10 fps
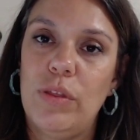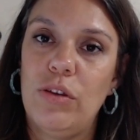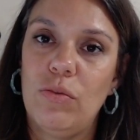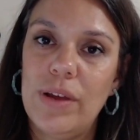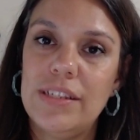with
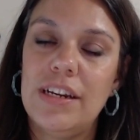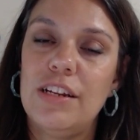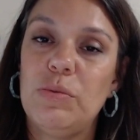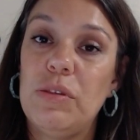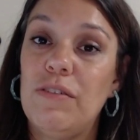your
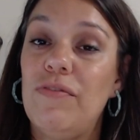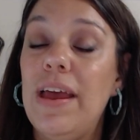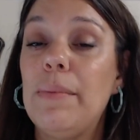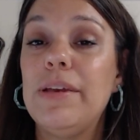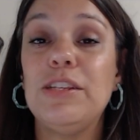residents, with your
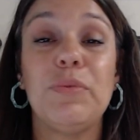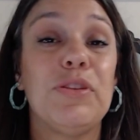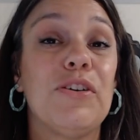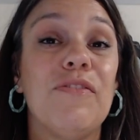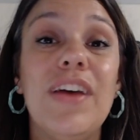families,
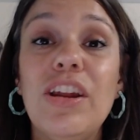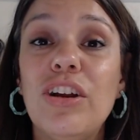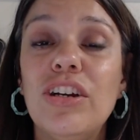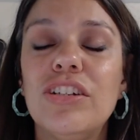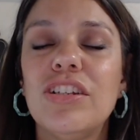with your
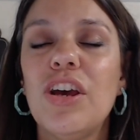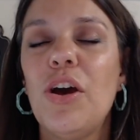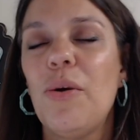vendors,